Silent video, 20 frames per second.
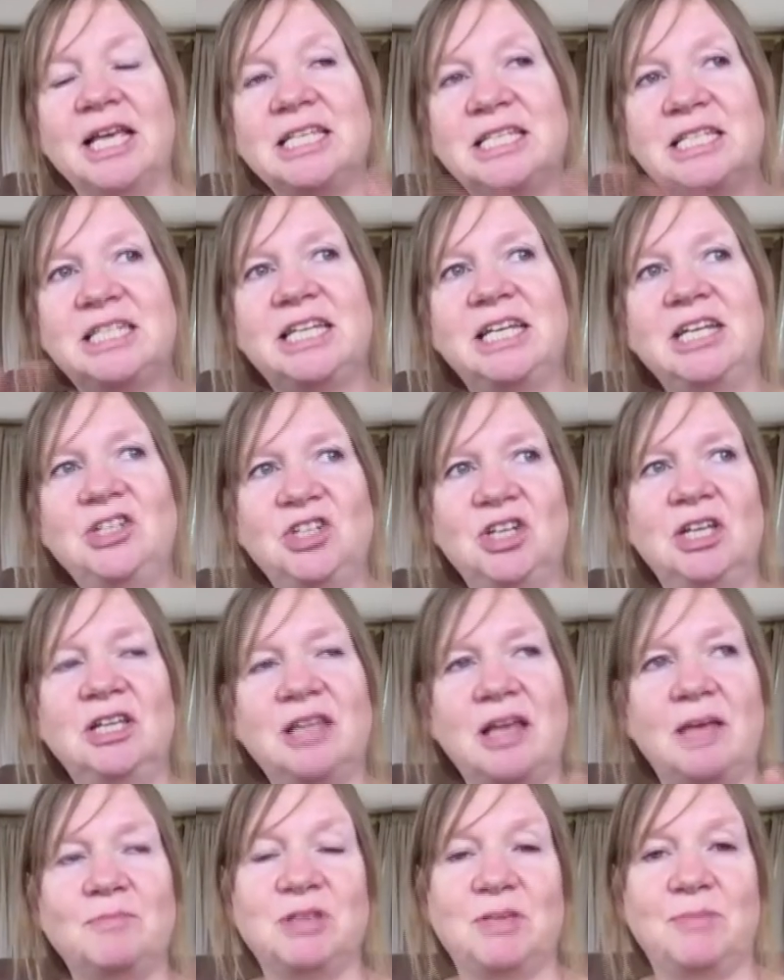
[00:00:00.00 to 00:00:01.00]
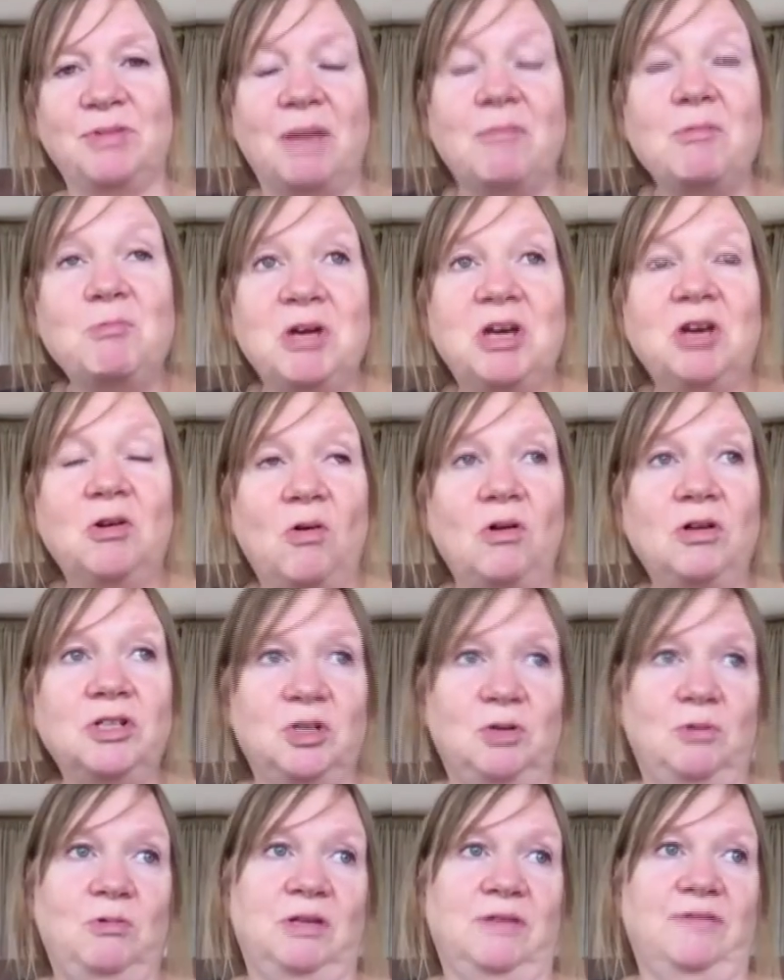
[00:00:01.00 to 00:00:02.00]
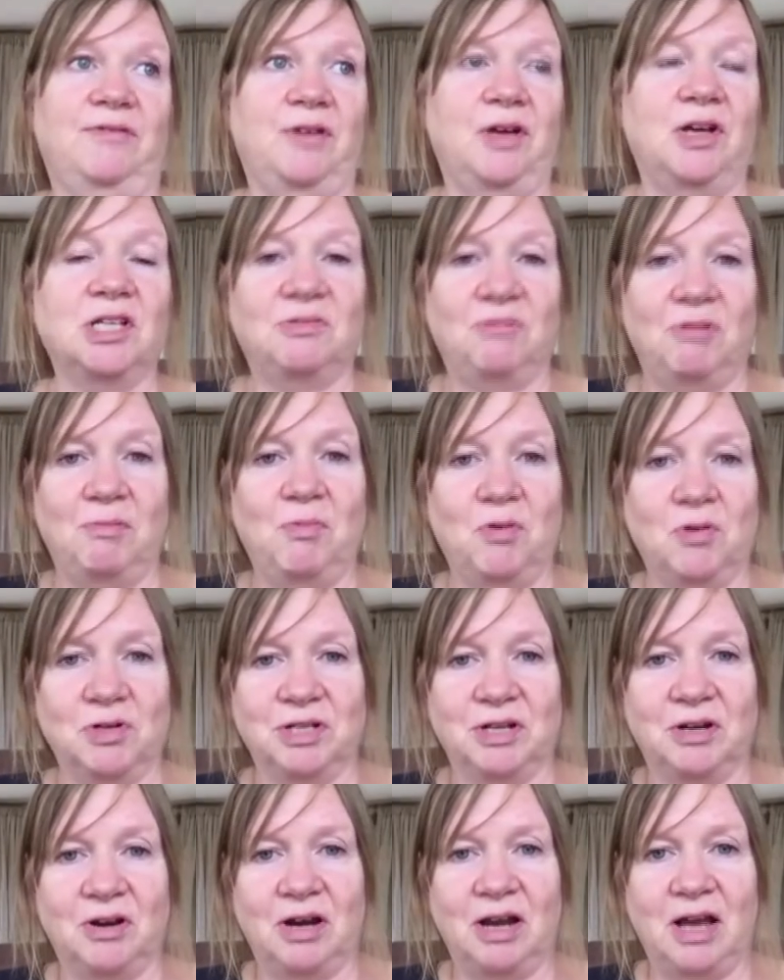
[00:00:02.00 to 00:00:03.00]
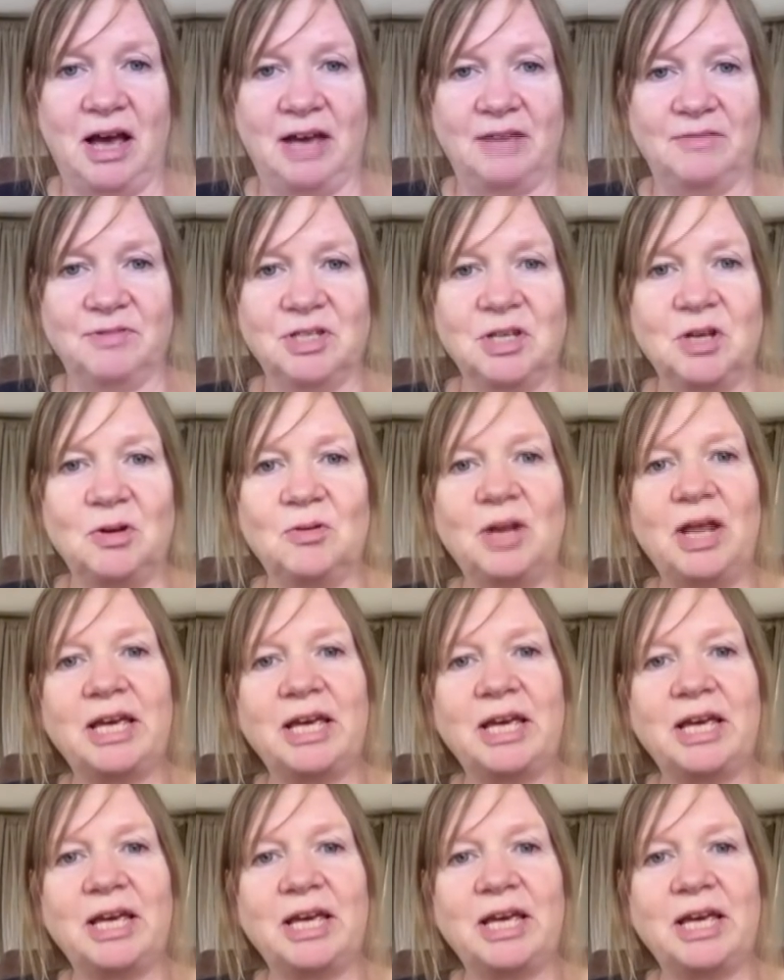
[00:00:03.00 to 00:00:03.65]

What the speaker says: is teaching them something. I mean, we could all do with a philosophy board in our lives,